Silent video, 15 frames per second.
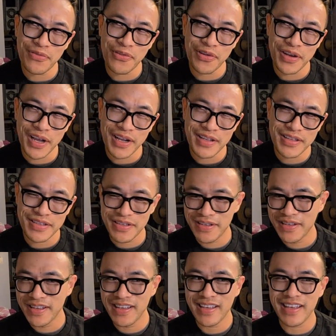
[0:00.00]
nights,
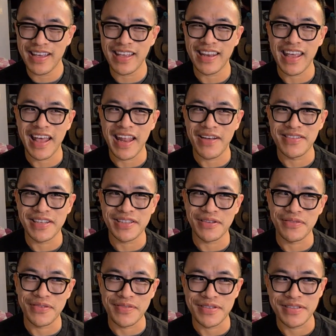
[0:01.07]
and yeah, that was like the
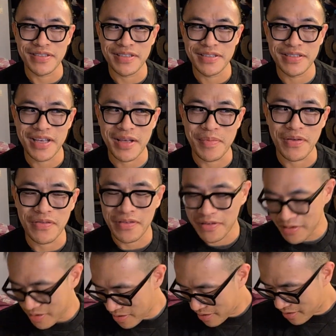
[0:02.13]
roughest time ever.
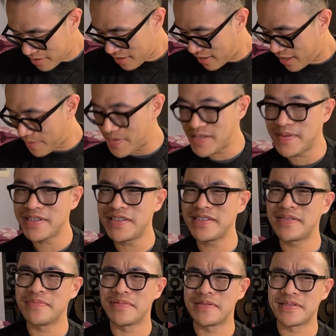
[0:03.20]
Especially
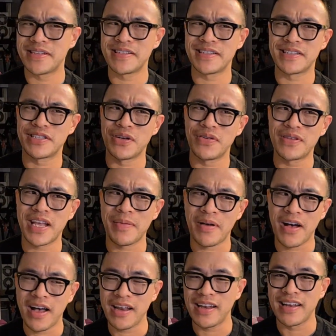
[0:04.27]
since it's so damn
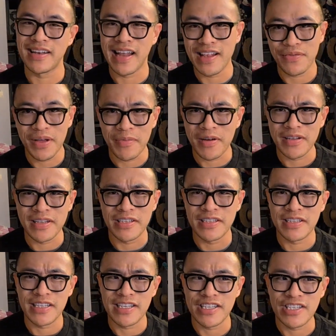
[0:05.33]
hot, and that's why I'm wearing
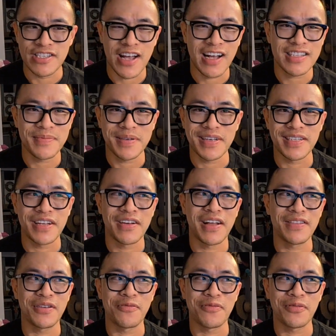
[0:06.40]
these jocks because I don't
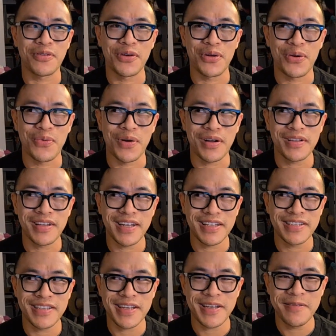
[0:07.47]
have to go to work the
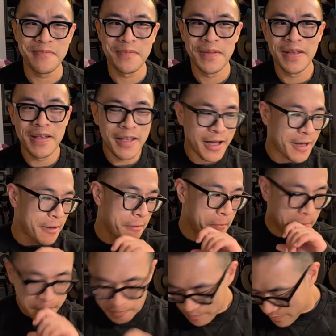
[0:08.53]
next day. Um,
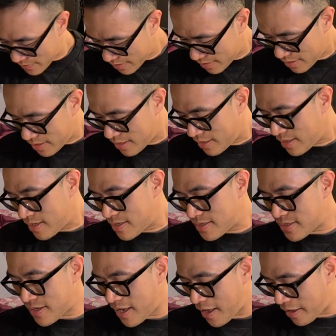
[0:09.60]

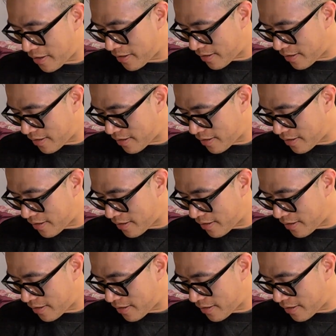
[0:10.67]
so yeah,